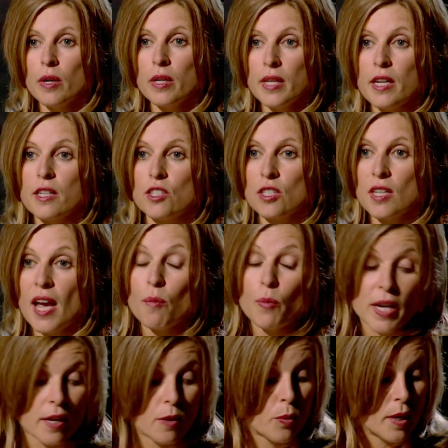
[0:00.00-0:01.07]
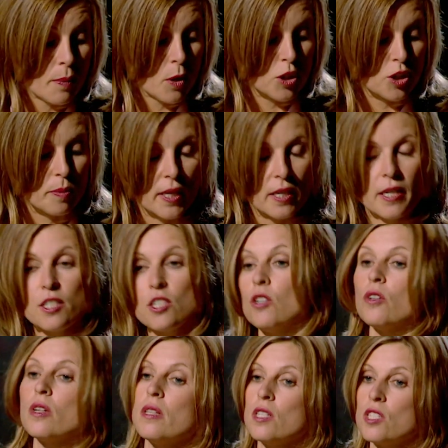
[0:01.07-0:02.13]
Yes, and we possibly need to
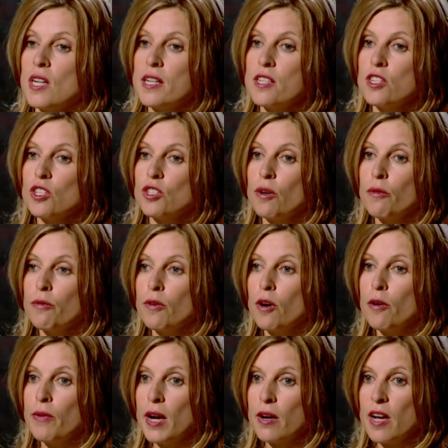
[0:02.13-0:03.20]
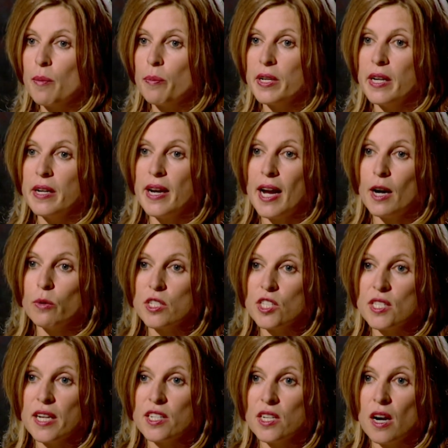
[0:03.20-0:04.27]
look at the status of our company and how it's
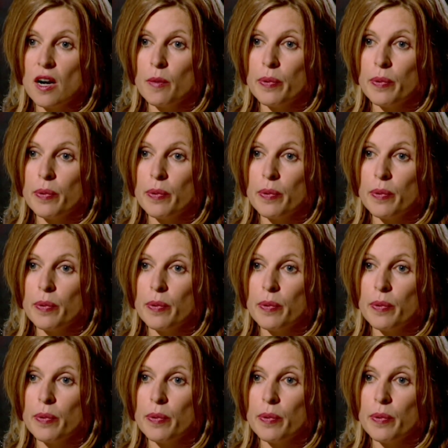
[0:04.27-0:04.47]
set up.